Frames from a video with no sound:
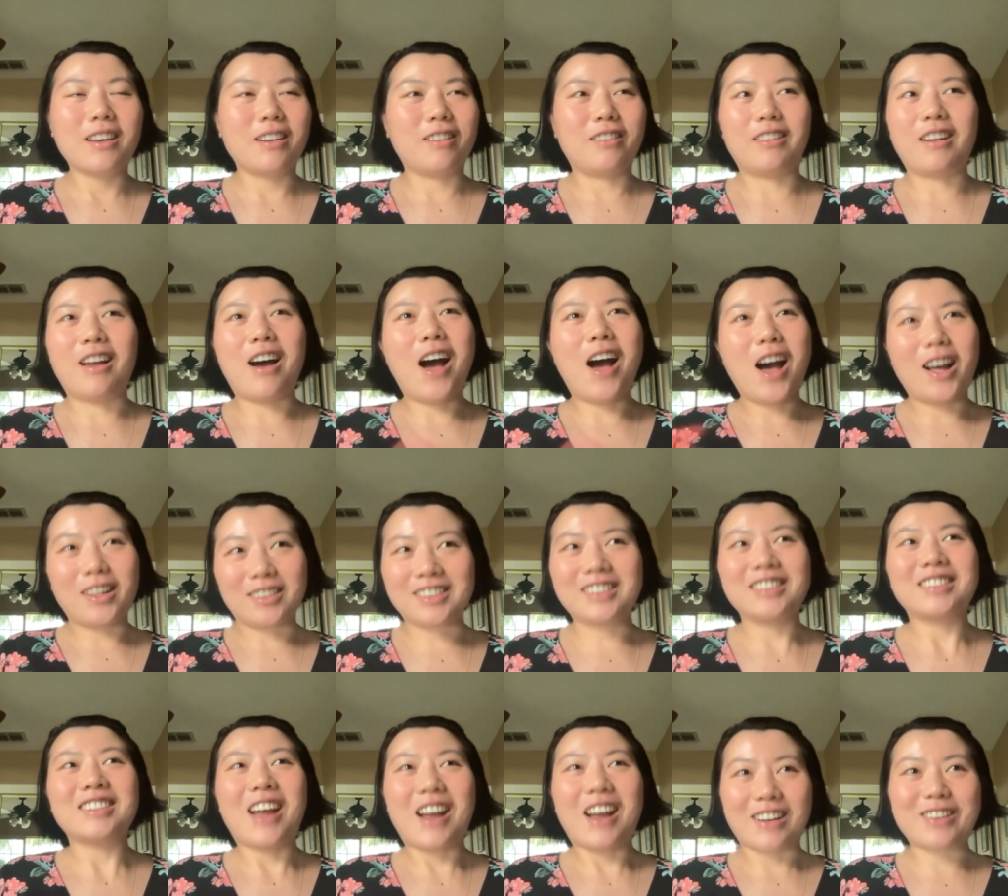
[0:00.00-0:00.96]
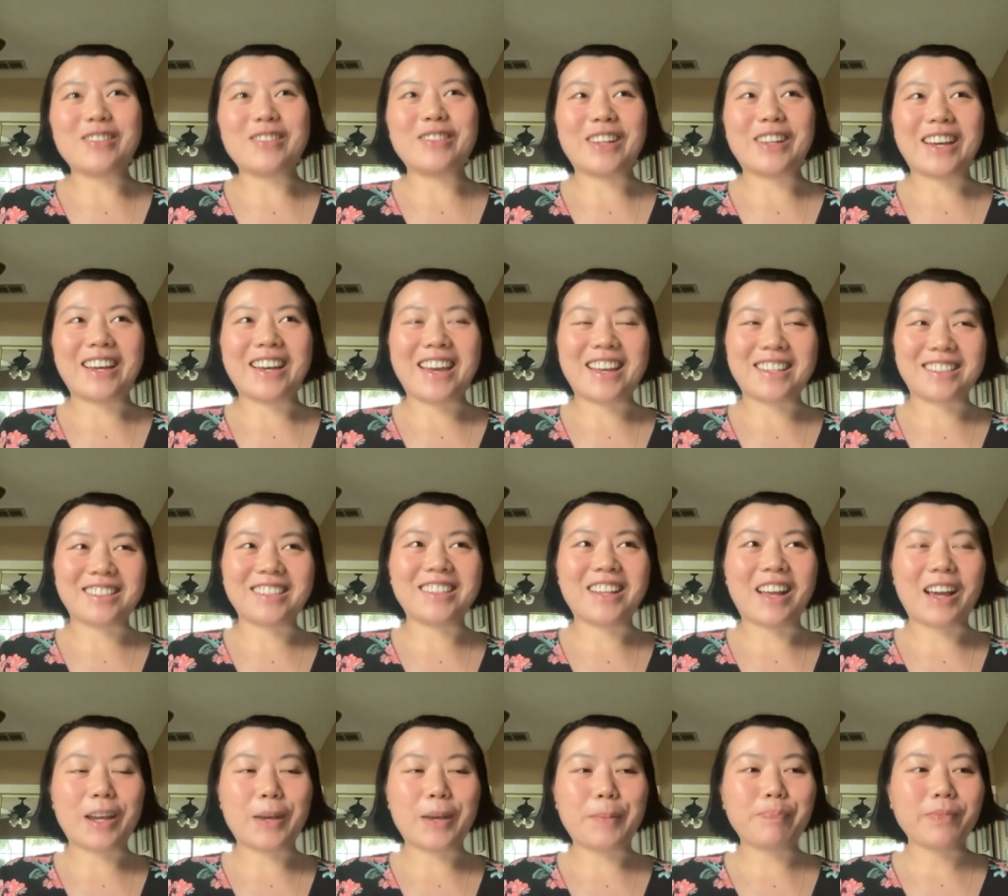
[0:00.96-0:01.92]
a lot taco night at
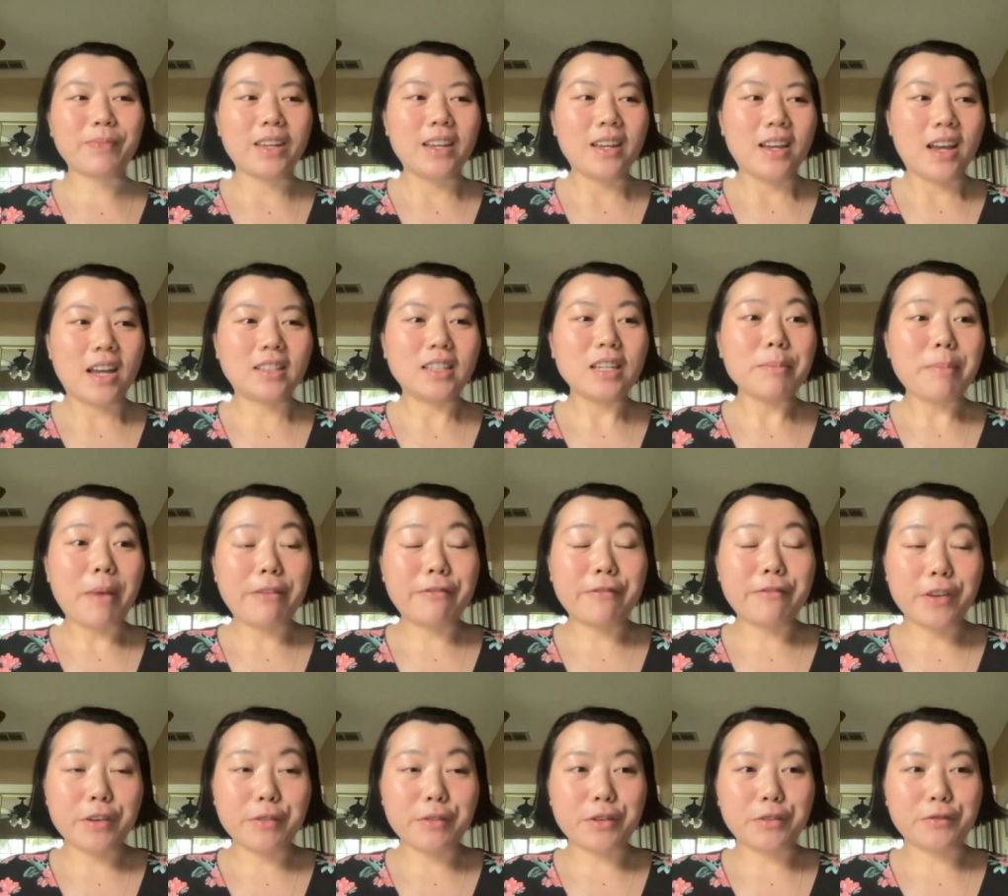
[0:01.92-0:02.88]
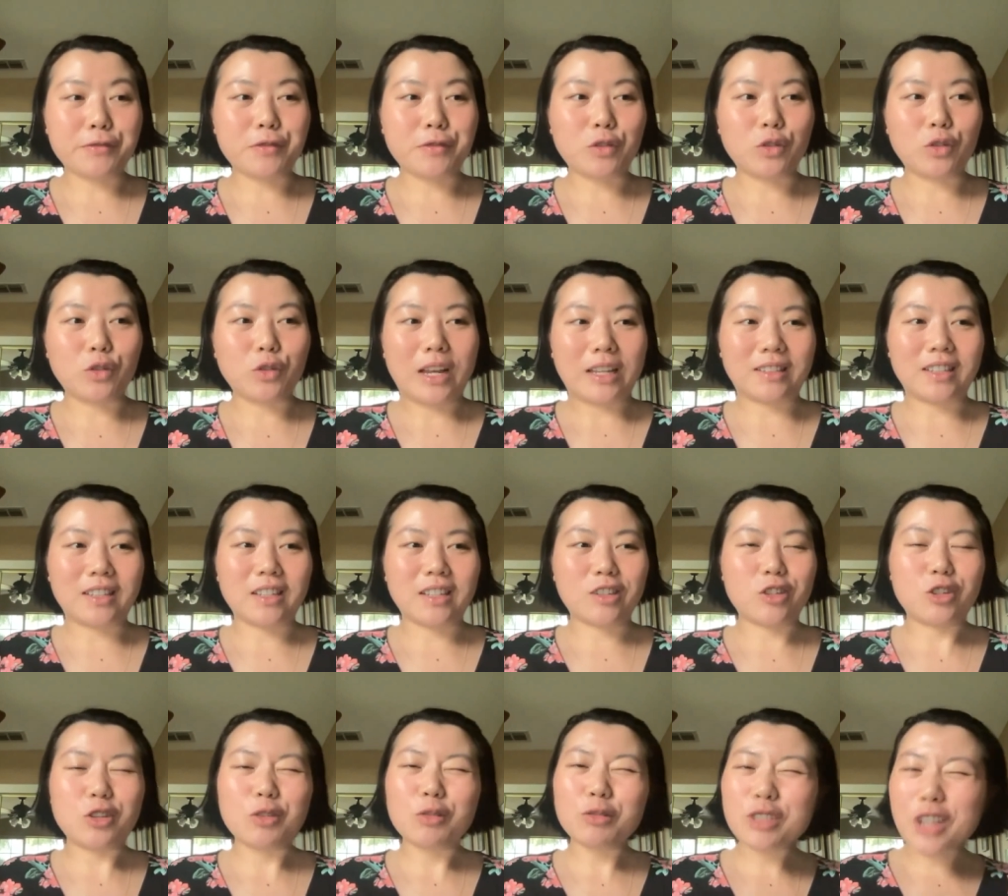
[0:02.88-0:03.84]
night. I think my favorite food, I think,
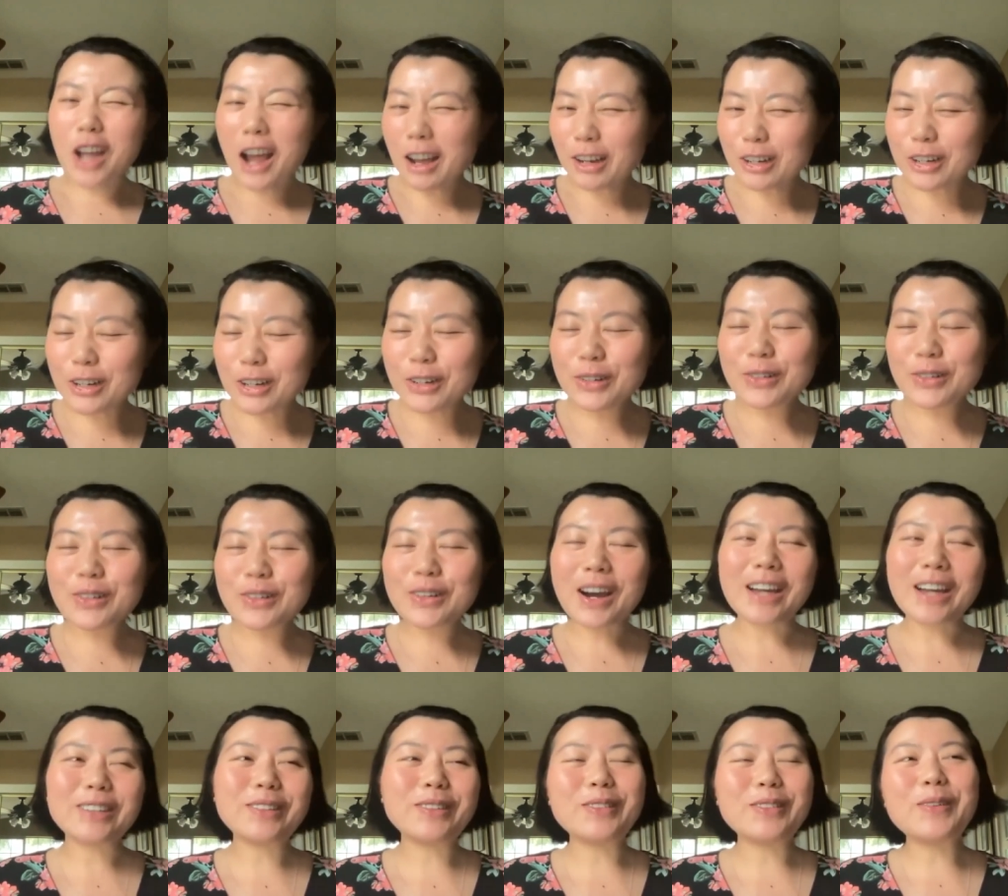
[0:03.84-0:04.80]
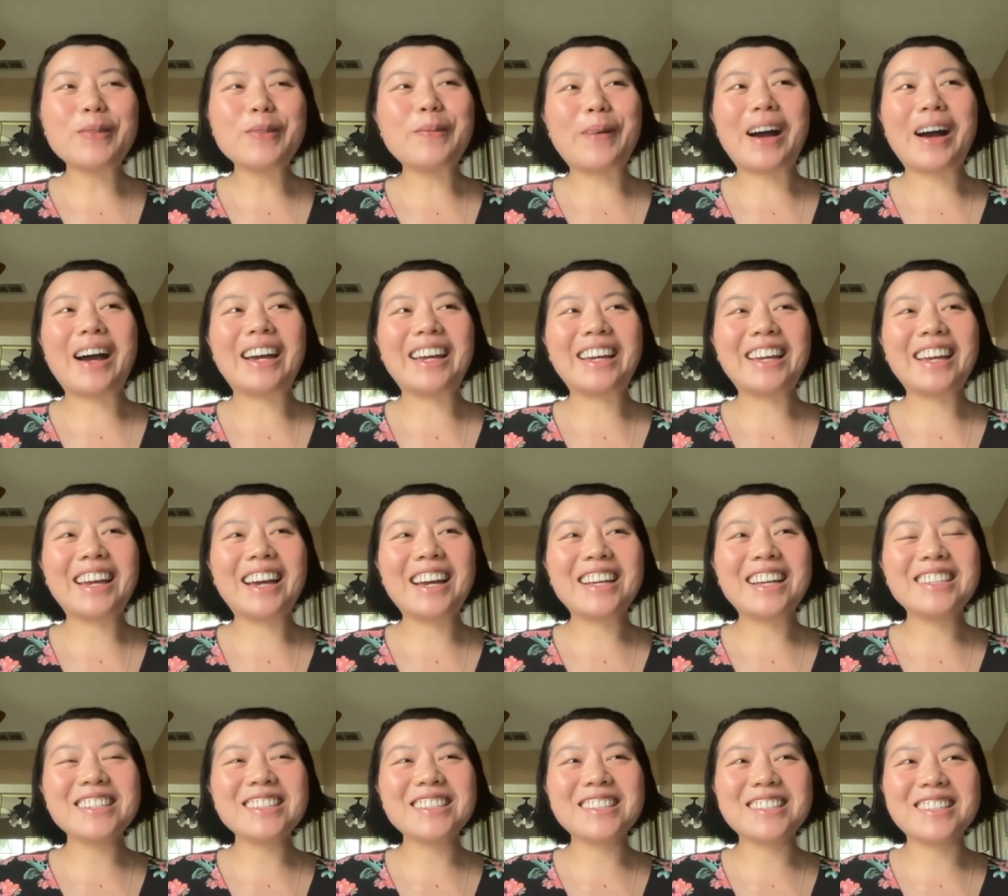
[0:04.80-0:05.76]
still taco. I don't know why. I
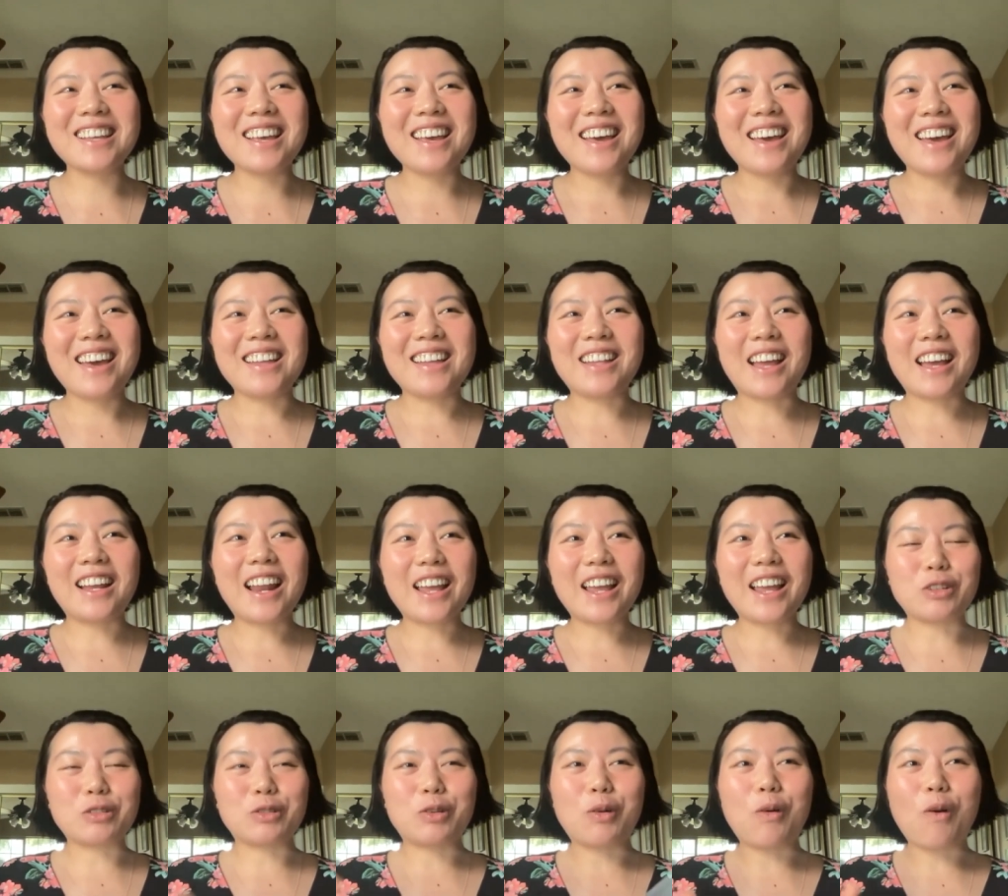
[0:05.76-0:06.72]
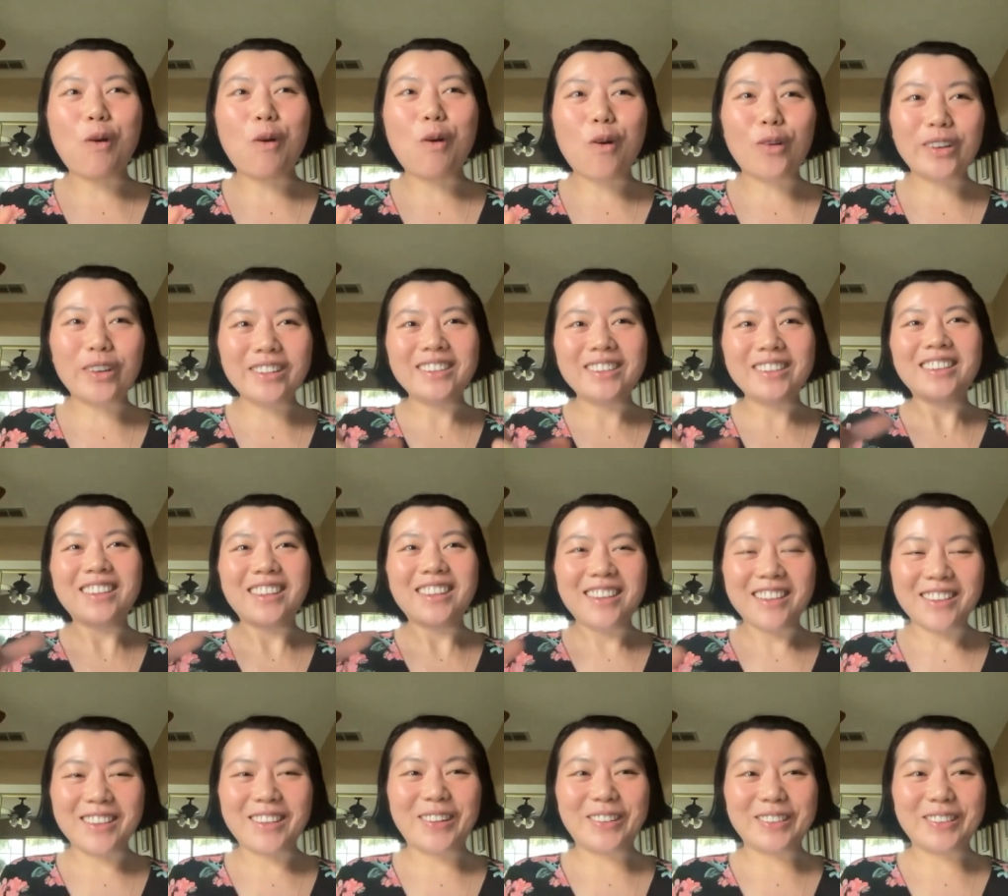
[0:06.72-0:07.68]
just and I like a corn.
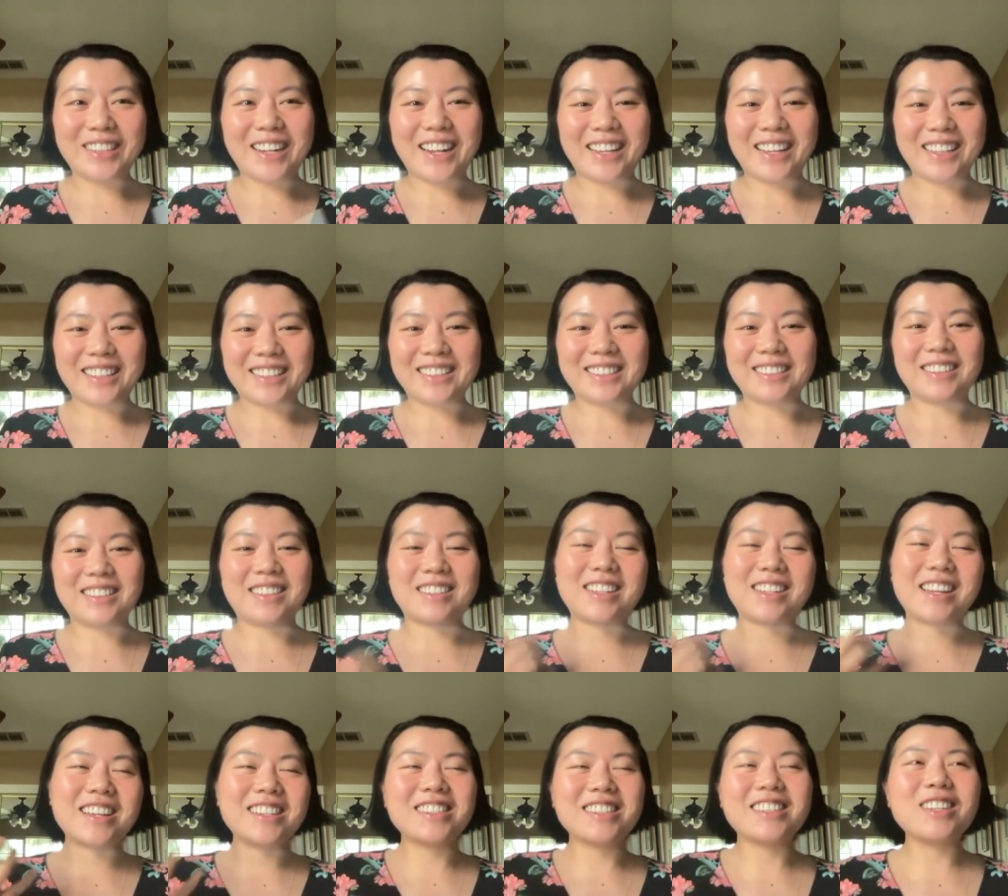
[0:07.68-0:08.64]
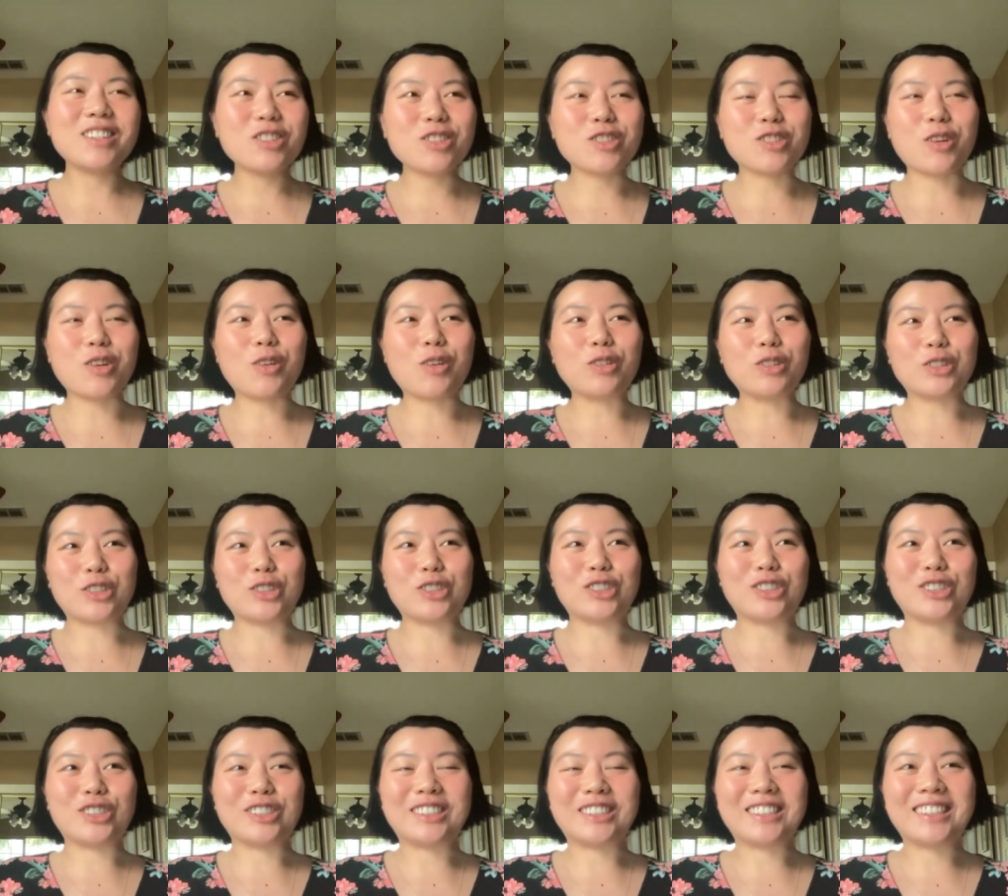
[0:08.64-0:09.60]
Those like tasty so
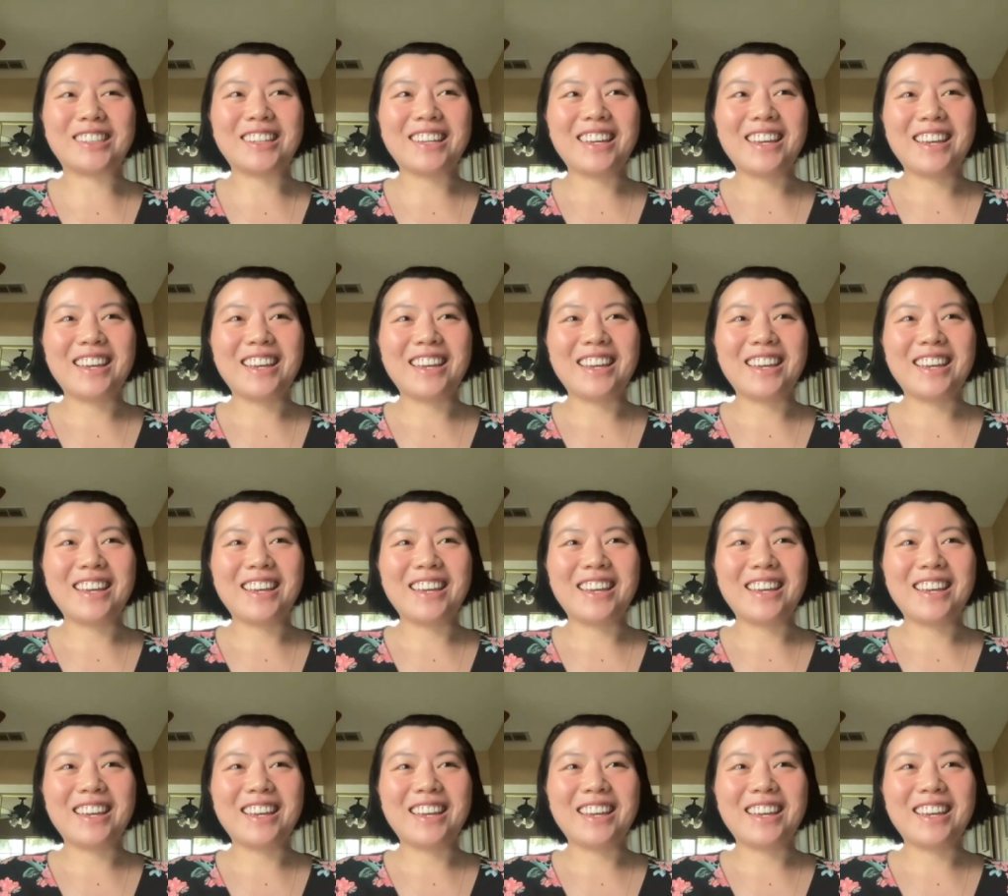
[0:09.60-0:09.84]
good.